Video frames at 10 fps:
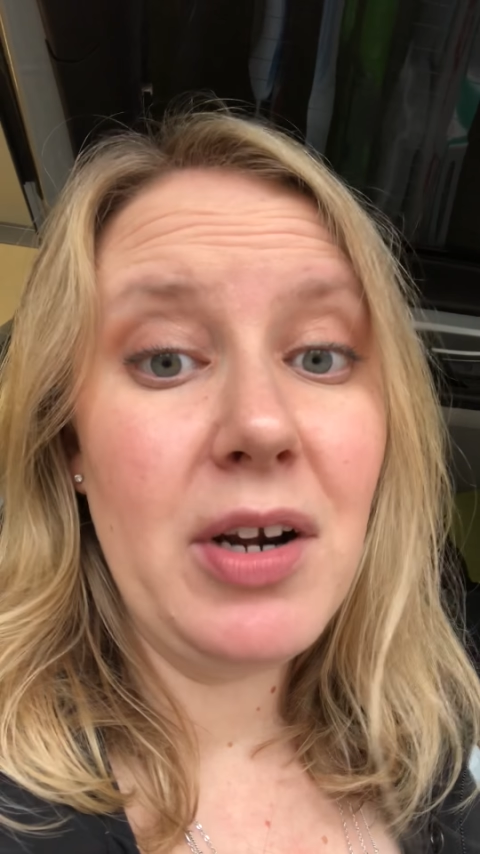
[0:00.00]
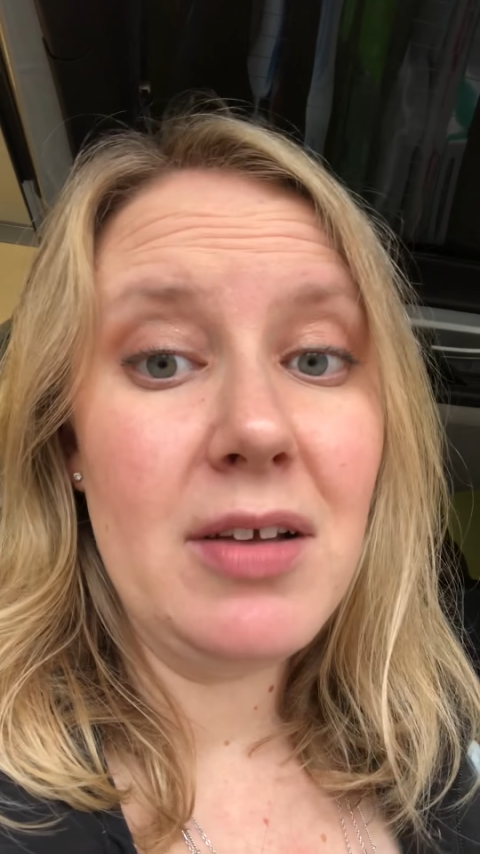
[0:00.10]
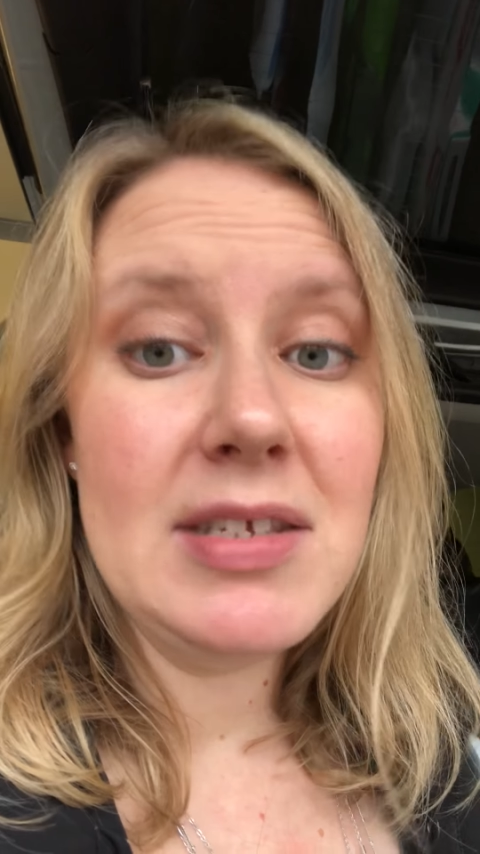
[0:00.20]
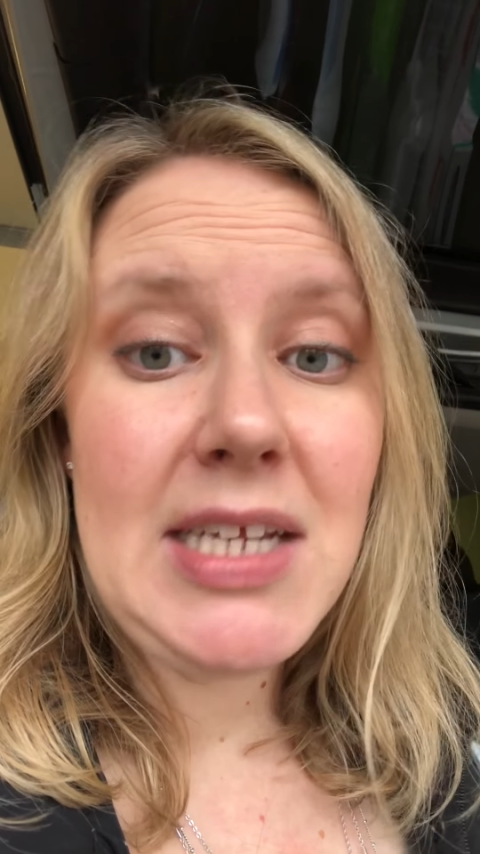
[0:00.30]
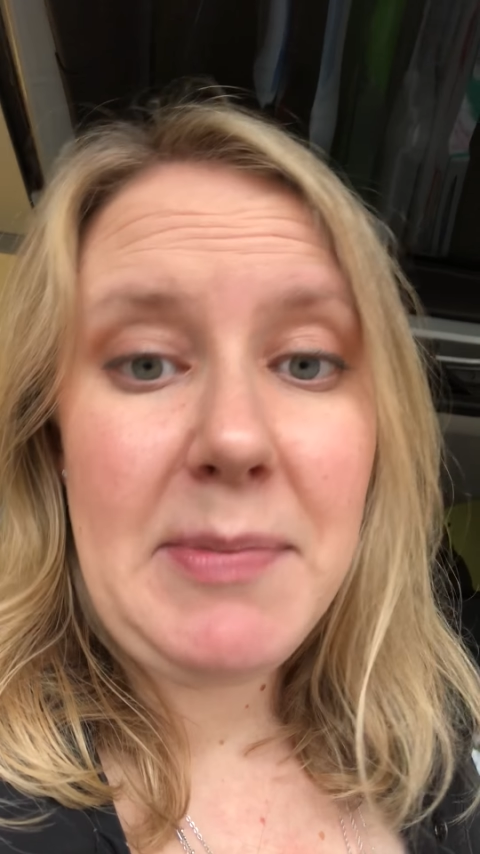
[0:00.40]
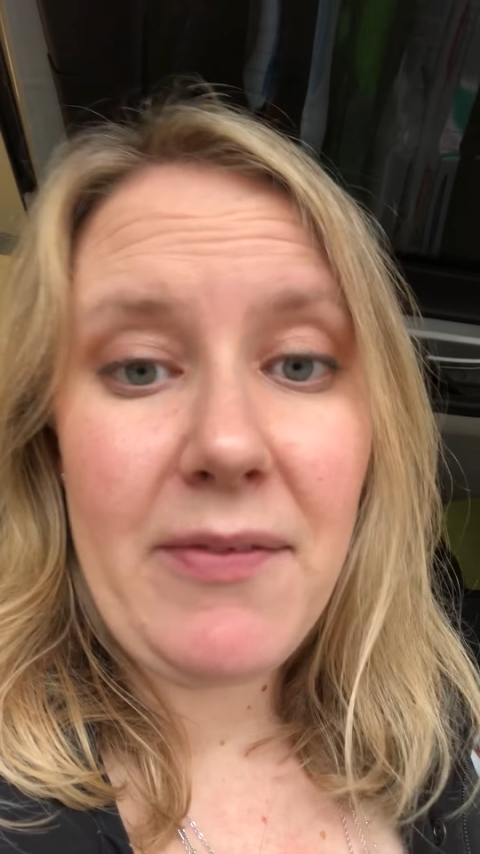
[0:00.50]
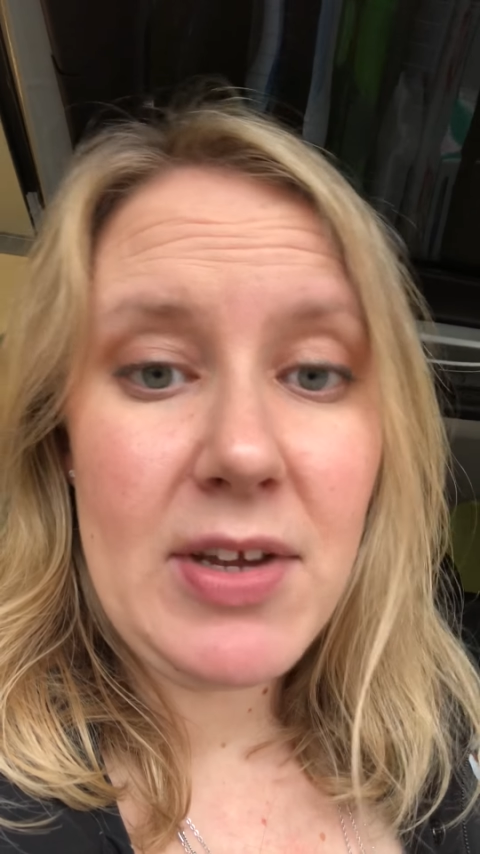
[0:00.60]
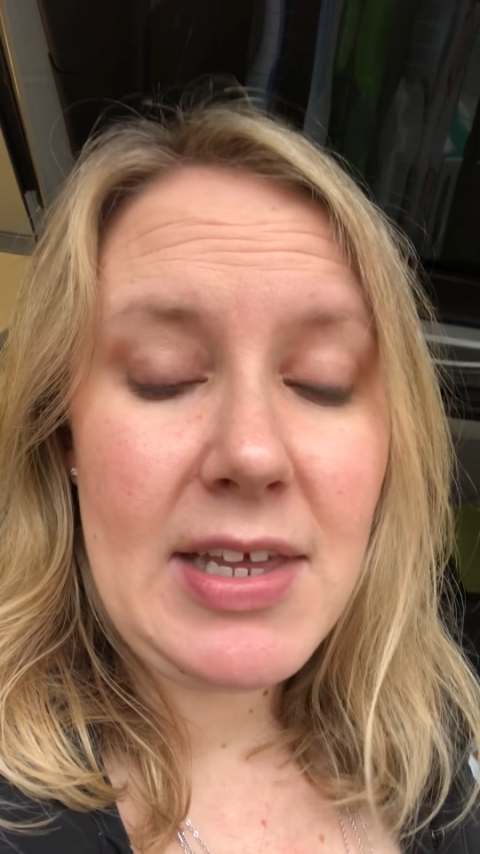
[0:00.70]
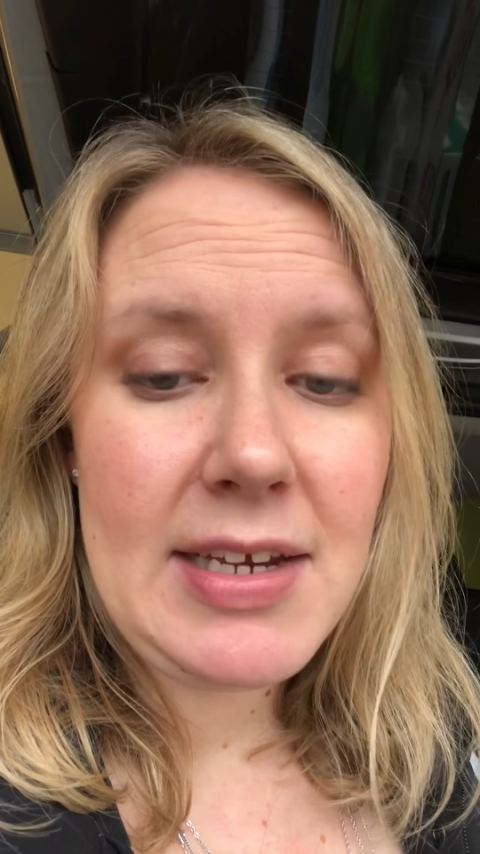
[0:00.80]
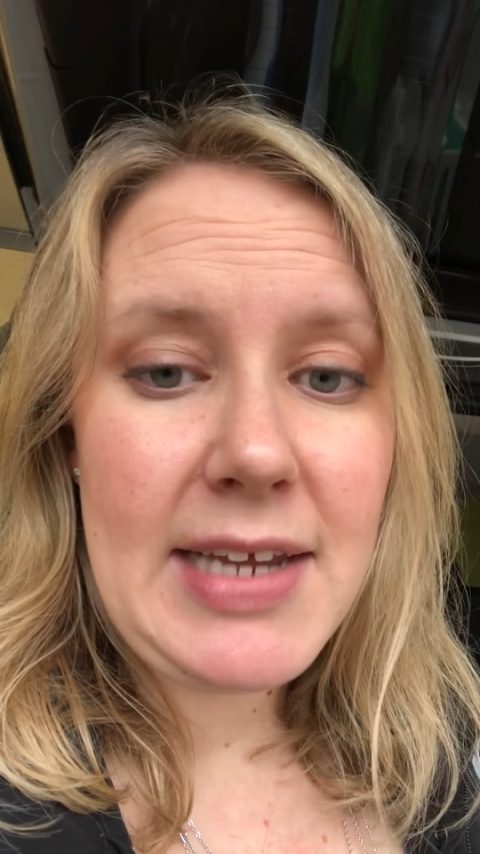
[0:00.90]
and I'll steam
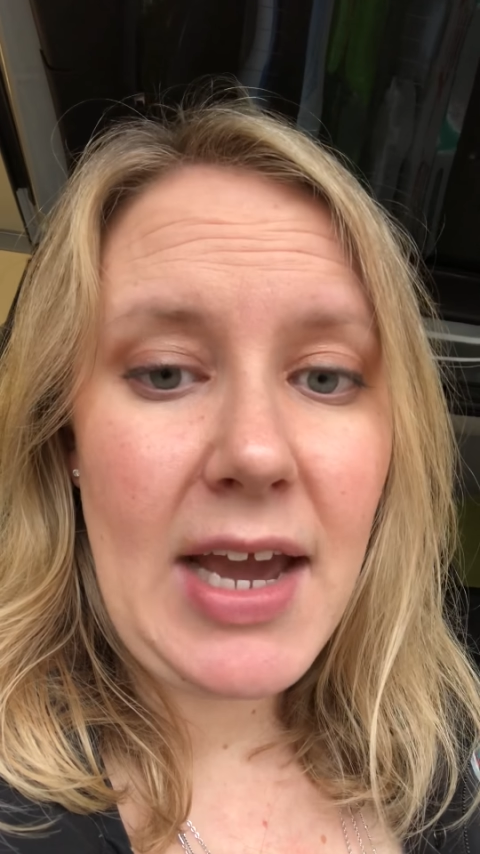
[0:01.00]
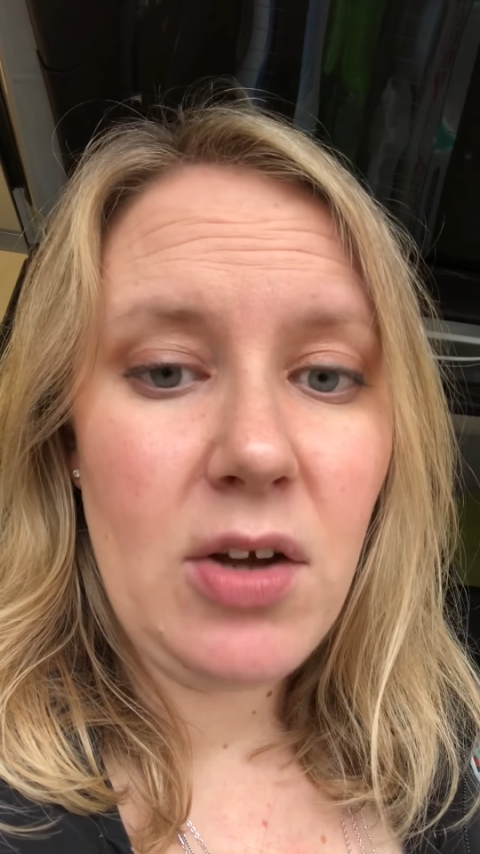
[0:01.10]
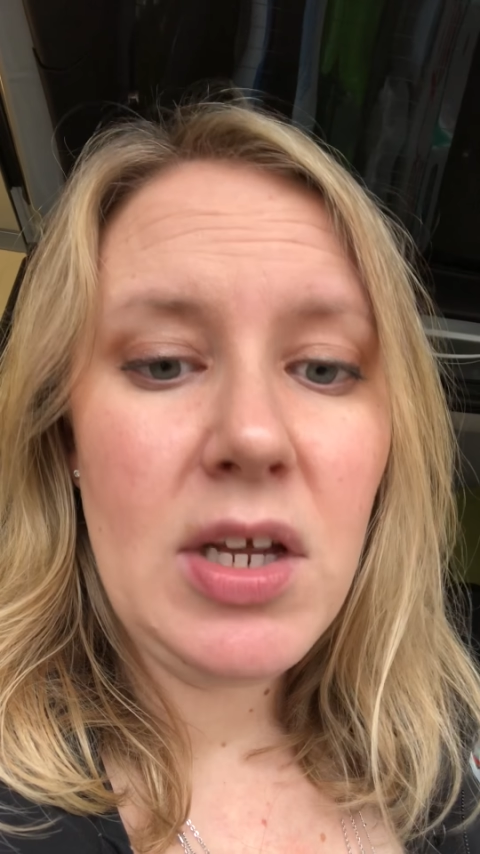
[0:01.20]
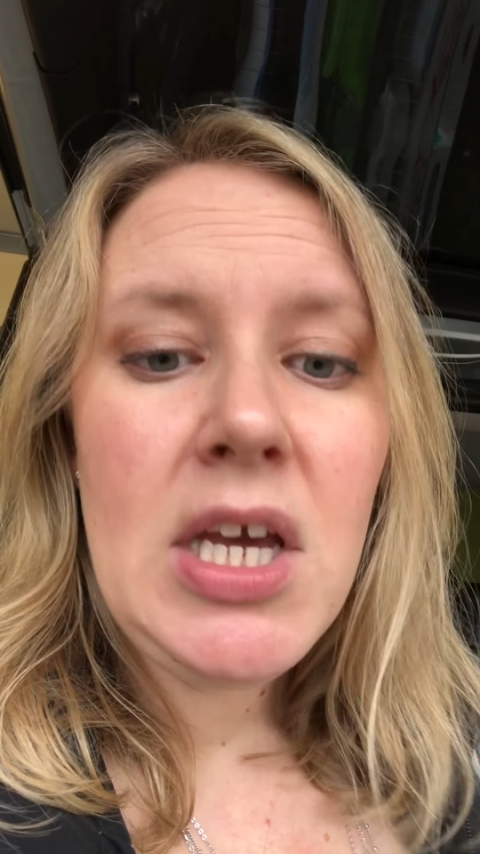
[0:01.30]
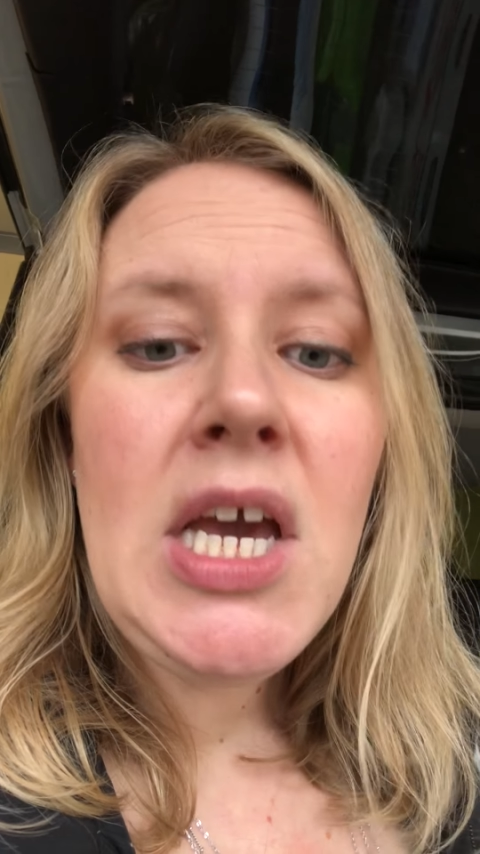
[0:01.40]
everything down.